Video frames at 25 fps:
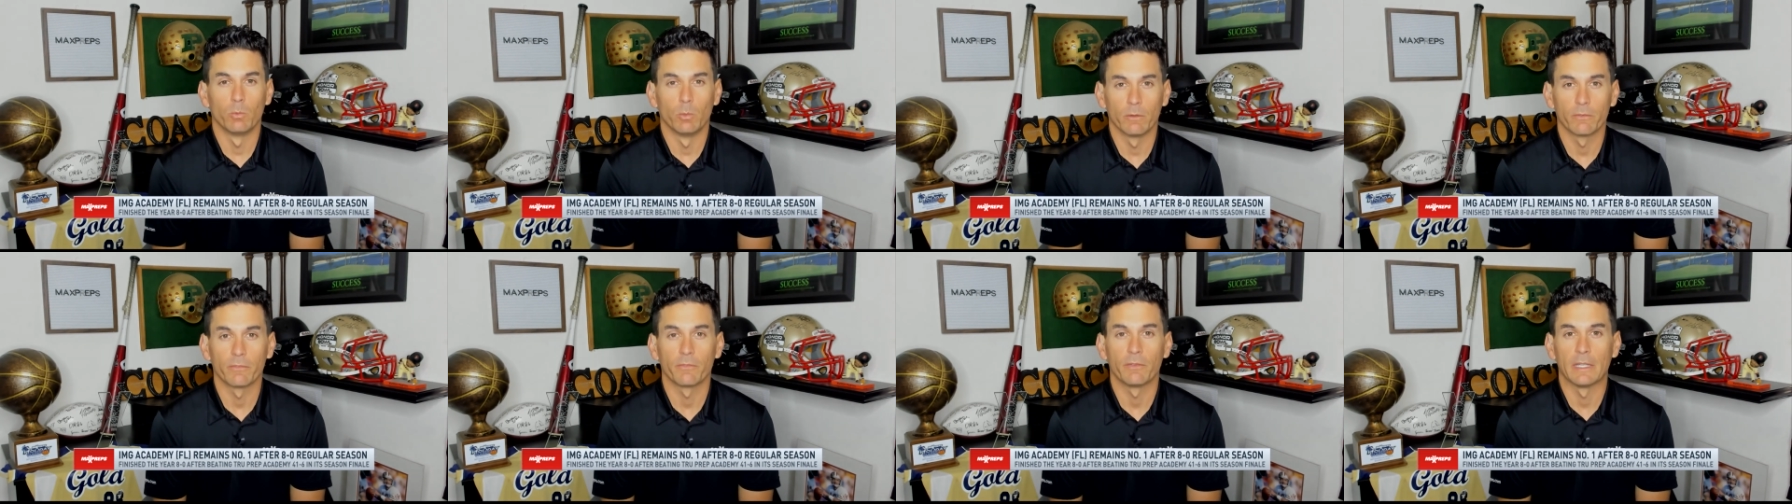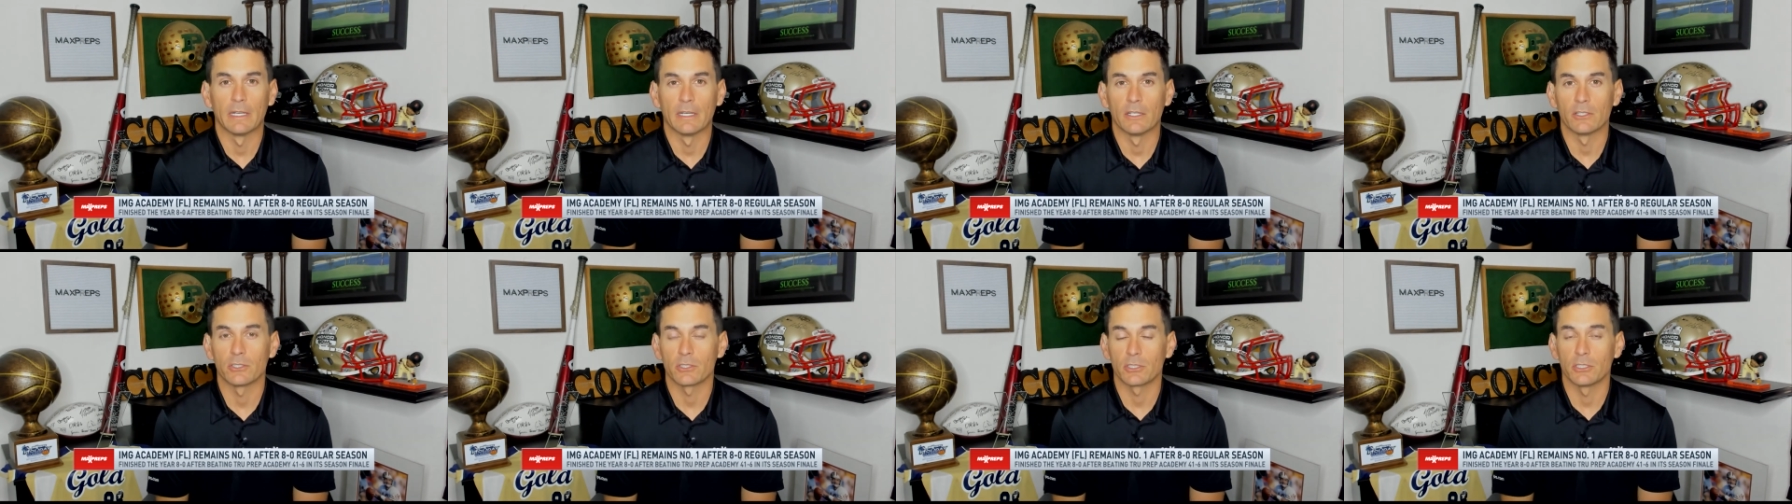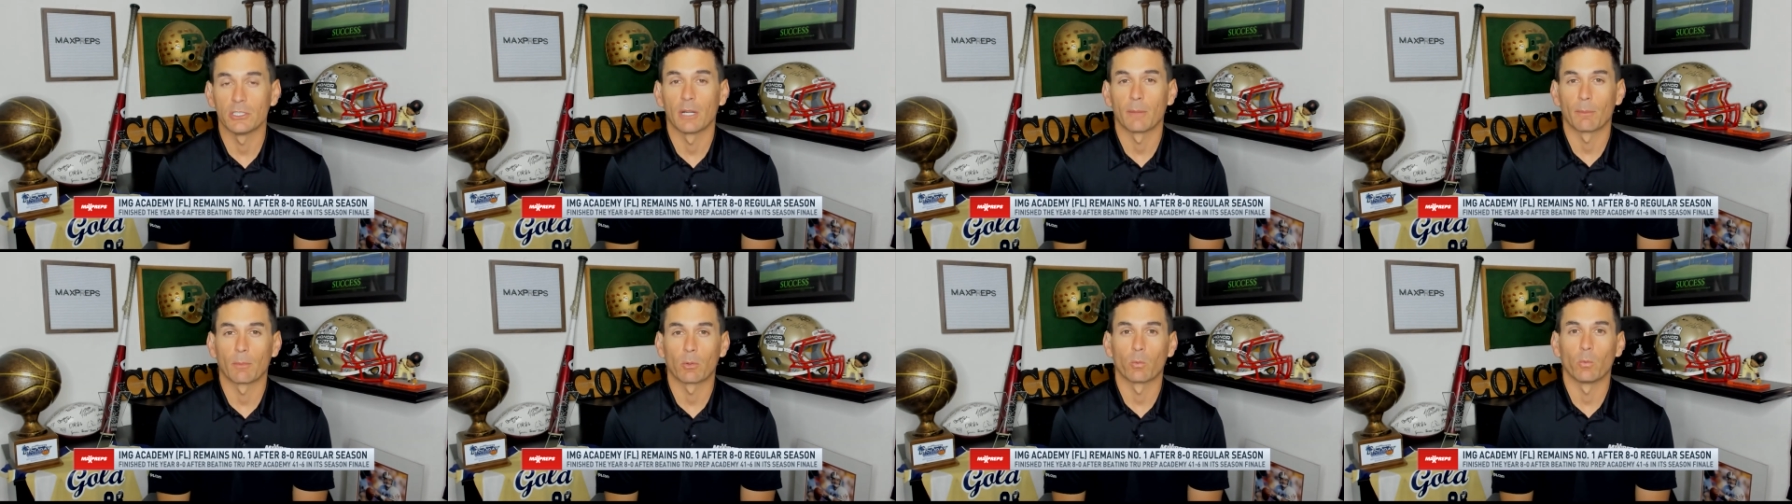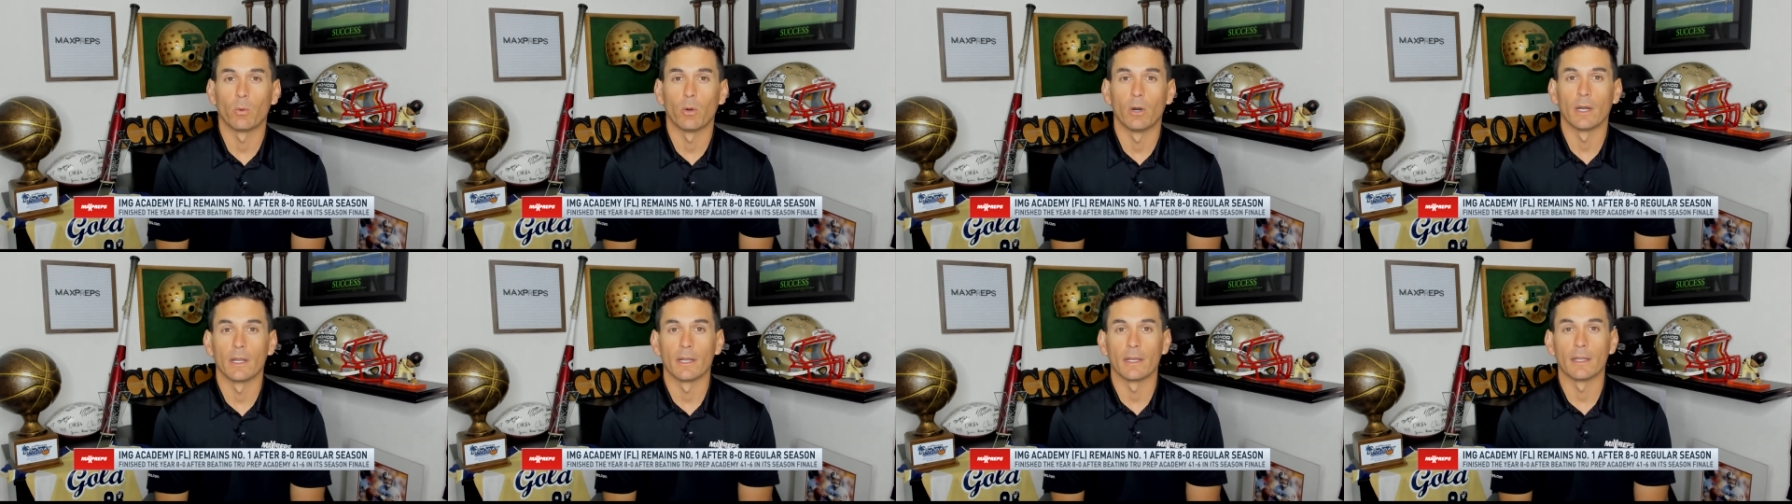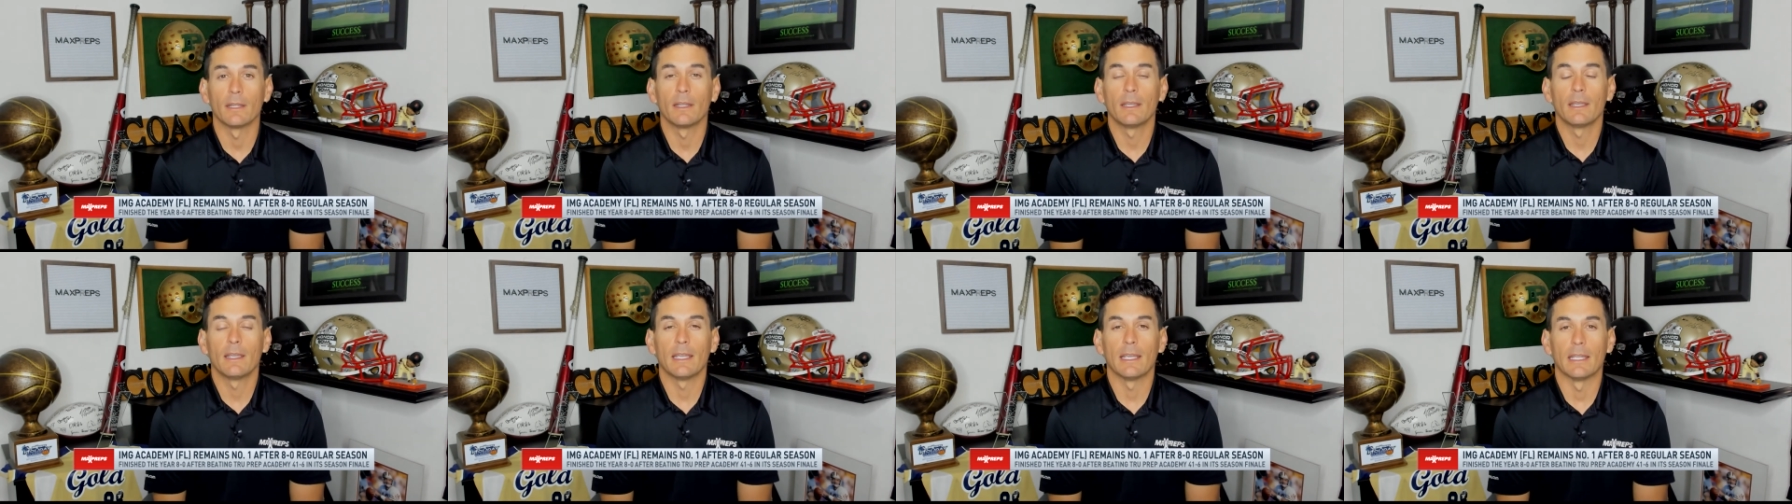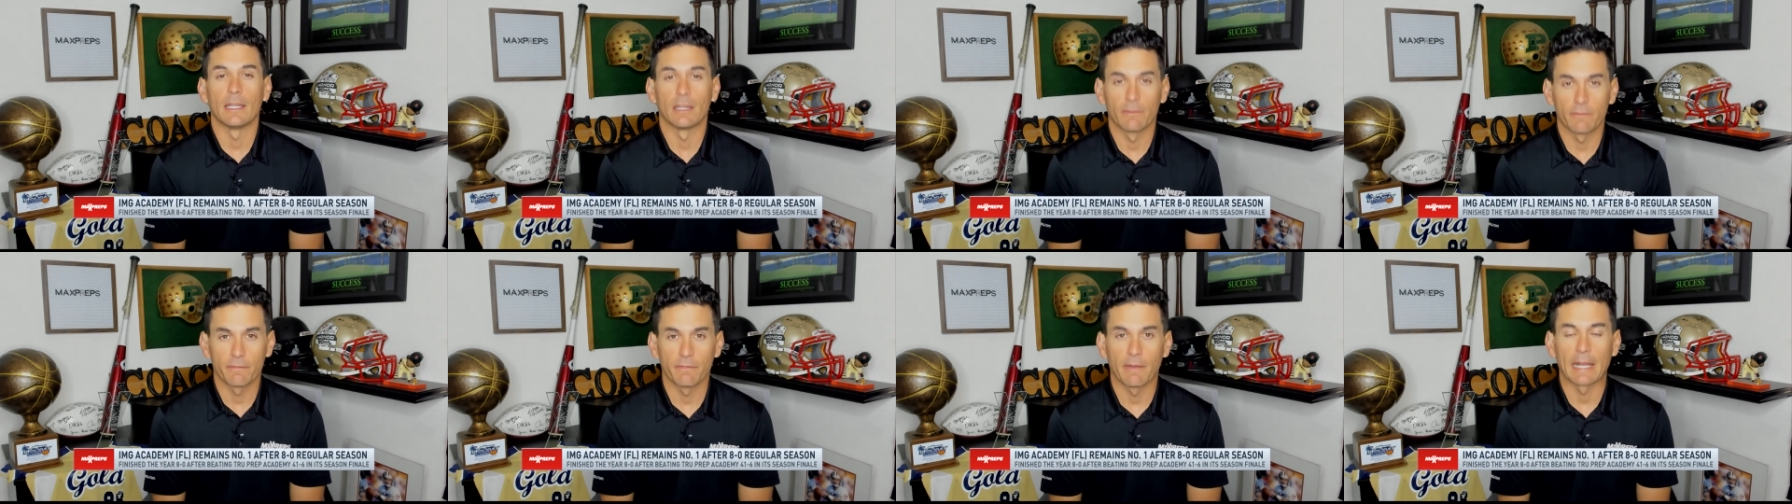will finish number one
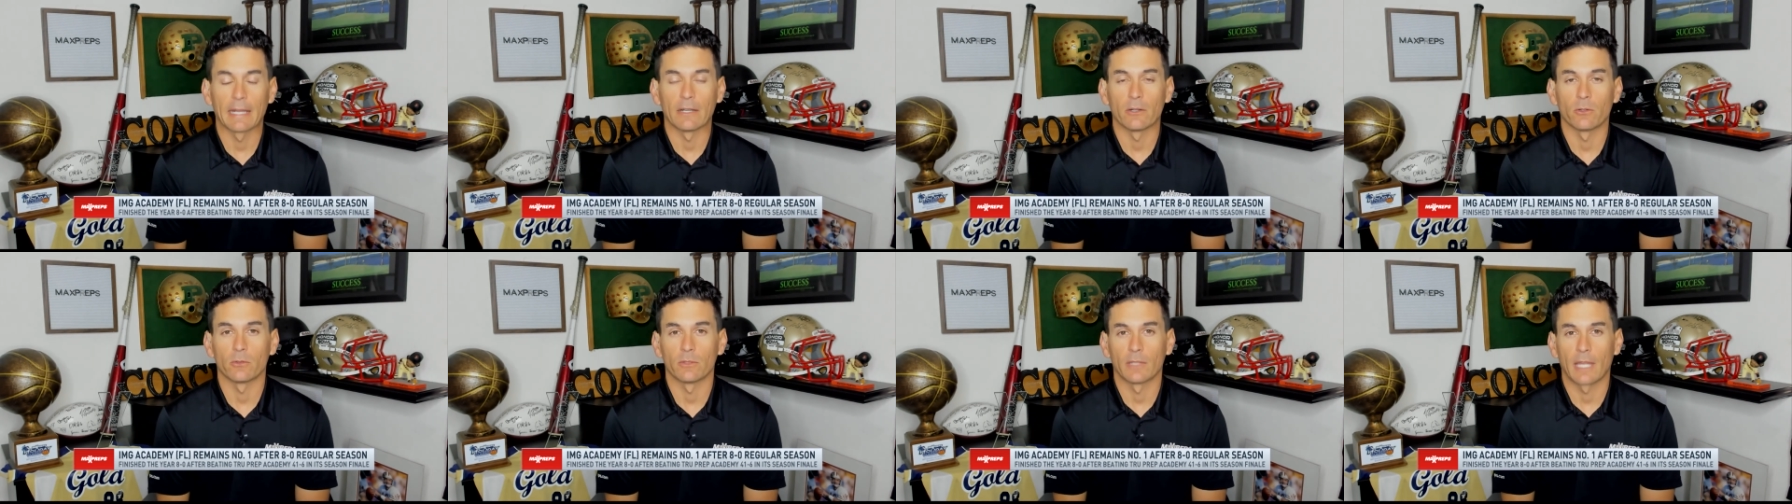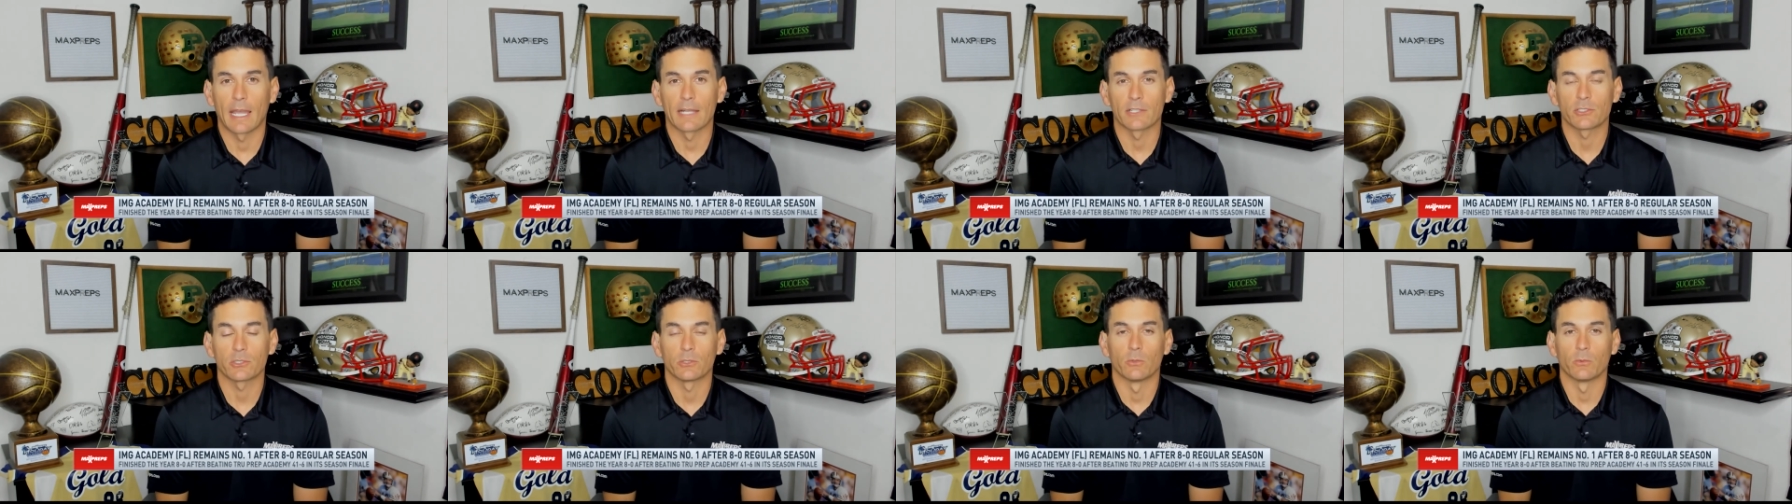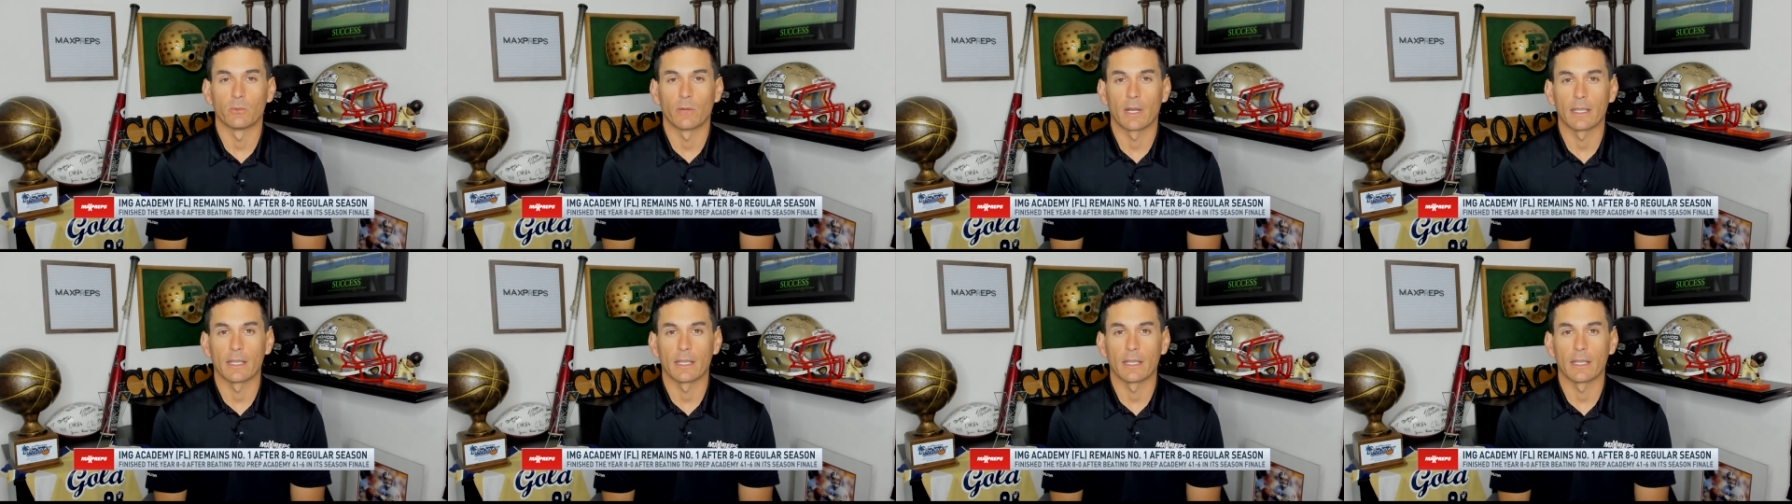in the final national